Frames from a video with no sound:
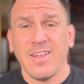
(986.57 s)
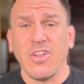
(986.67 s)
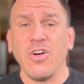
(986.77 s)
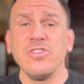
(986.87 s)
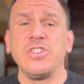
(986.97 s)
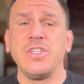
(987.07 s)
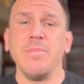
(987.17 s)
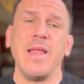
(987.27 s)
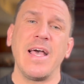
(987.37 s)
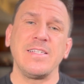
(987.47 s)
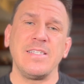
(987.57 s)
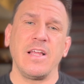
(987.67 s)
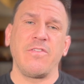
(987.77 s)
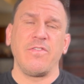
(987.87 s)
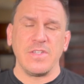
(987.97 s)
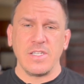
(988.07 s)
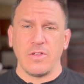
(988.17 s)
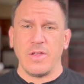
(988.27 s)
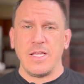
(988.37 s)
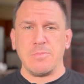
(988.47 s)
large gymnastic
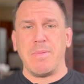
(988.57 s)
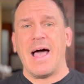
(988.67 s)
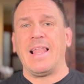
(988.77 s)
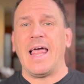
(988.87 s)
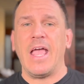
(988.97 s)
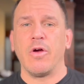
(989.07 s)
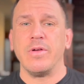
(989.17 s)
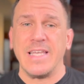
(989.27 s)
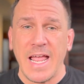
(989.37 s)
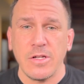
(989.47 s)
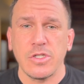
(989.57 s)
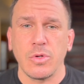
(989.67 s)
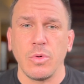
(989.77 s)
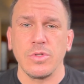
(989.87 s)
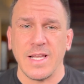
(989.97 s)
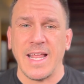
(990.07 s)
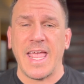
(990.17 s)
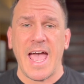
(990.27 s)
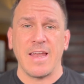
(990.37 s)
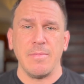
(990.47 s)
facilities, ballet or dance schools and
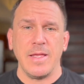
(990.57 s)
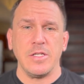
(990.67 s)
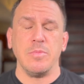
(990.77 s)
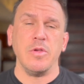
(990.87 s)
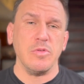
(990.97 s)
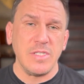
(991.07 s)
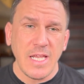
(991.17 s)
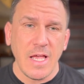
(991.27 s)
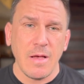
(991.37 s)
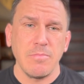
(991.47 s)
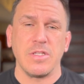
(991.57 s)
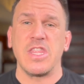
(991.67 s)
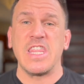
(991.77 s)
academies, museums,